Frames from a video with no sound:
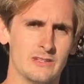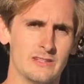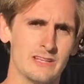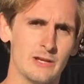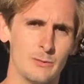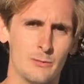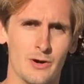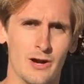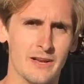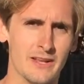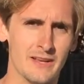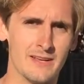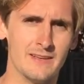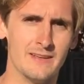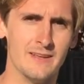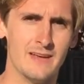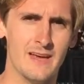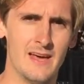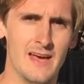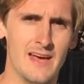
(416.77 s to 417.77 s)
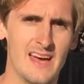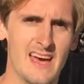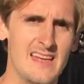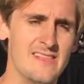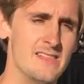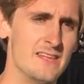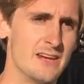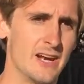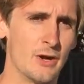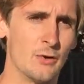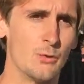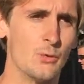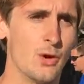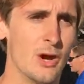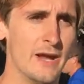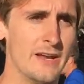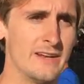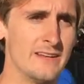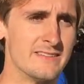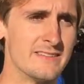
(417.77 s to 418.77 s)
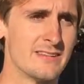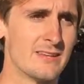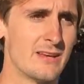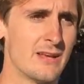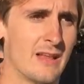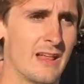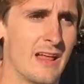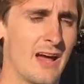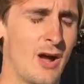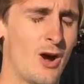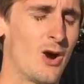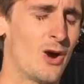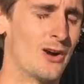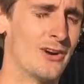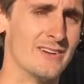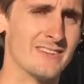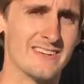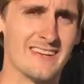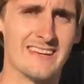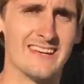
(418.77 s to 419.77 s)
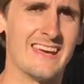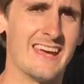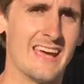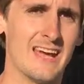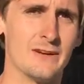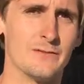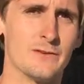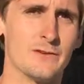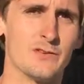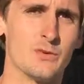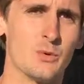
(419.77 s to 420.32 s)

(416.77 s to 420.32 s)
get running and then I run as hard as I can for